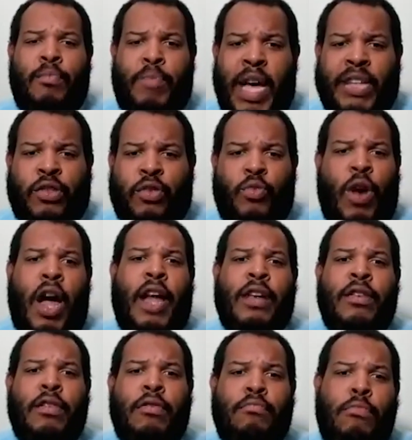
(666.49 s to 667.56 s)
best
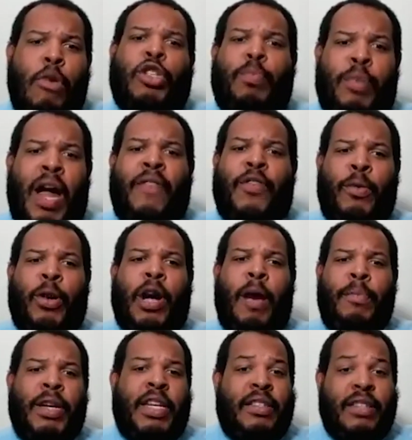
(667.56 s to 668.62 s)
run, most profitable
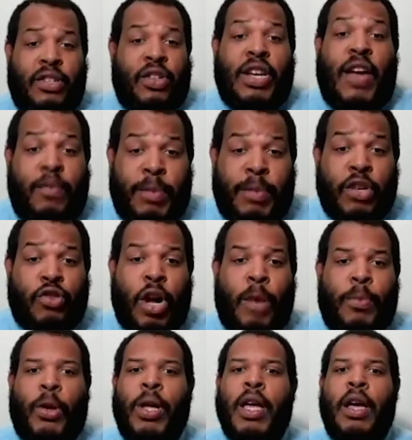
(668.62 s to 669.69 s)
companies that should never be in
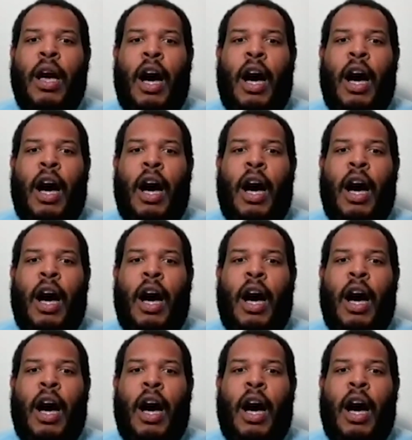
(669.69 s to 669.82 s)
trouble.